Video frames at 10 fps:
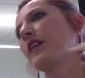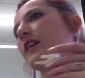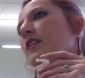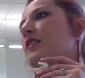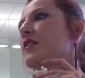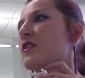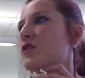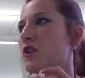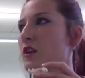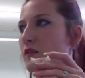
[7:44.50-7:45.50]
Right here under the
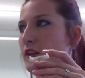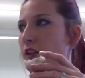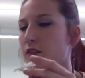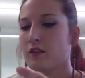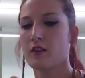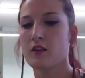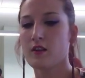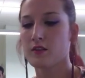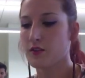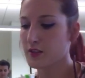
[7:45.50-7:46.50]
jaw, right?
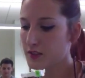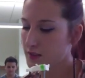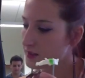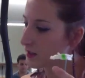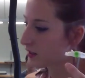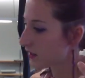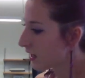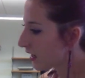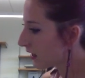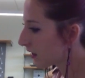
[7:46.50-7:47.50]
So this is the
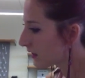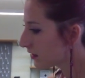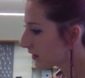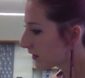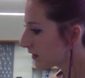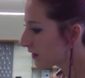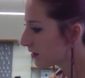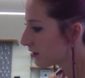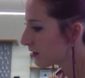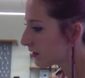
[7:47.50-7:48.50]
high.
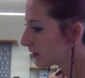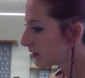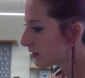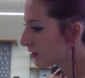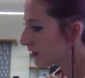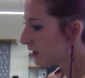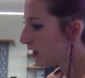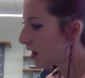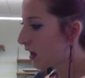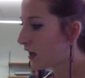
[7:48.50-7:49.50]
Yeah.
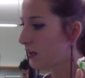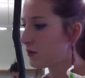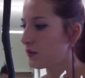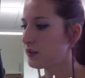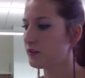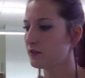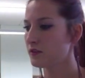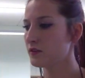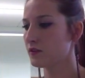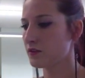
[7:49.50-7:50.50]
high Hyoid. Hyoid.